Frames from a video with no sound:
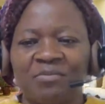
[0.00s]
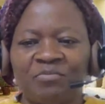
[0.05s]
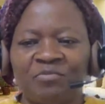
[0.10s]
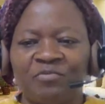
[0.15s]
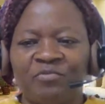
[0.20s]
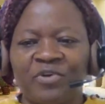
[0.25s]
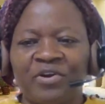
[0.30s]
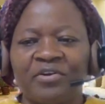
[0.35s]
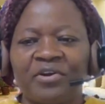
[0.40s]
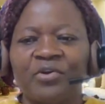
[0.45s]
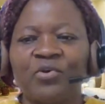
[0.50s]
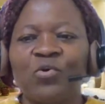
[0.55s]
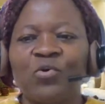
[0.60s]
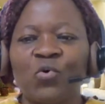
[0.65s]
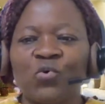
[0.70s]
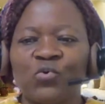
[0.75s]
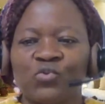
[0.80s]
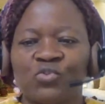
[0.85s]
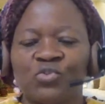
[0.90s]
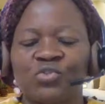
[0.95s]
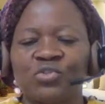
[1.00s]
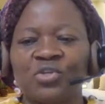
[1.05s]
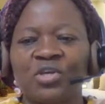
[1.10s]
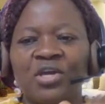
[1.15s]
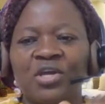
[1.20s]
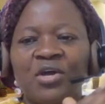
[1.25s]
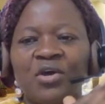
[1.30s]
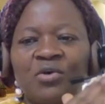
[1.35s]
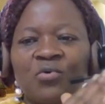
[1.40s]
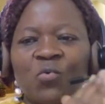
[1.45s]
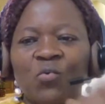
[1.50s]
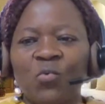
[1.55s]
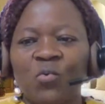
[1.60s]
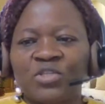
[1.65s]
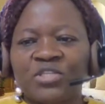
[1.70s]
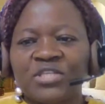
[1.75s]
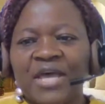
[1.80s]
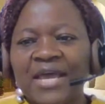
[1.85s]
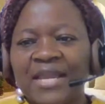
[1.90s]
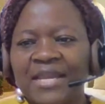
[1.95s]
Mubarak goes
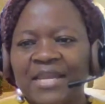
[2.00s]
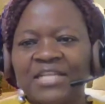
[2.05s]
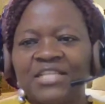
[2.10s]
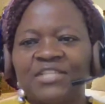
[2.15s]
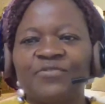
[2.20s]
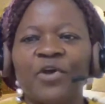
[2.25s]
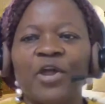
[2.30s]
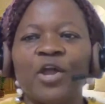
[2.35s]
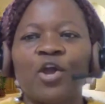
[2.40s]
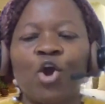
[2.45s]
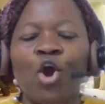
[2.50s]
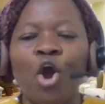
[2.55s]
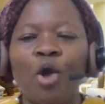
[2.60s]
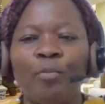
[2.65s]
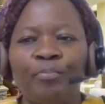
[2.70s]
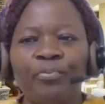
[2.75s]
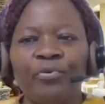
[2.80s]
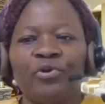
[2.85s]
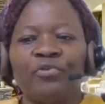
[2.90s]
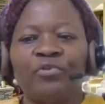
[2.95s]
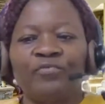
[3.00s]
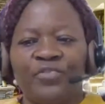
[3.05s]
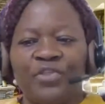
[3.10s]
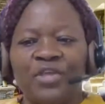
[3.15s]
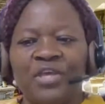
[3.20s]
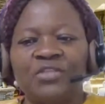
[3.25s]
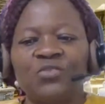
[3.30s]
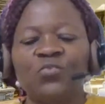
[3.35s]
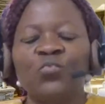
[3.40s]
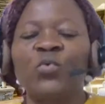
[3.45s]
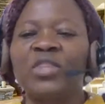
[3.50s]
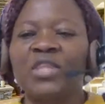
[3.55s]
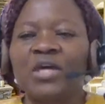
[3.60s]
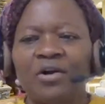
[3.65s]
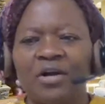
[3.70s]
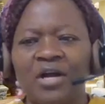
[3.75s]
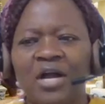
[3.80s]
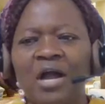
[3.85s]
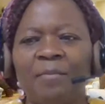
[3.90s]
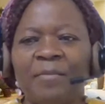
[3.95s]
silent for a couple of days
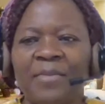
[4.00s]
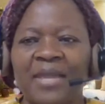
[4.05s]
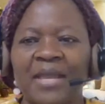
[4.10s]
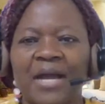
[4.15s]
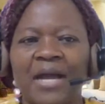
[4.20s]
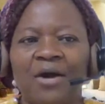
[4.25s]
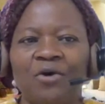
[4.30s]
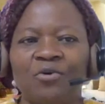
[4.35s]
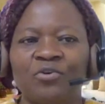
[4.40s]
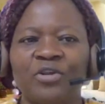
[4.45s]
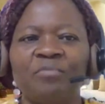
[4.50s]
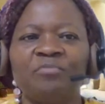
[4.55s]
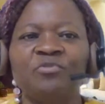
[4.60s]
without coming out.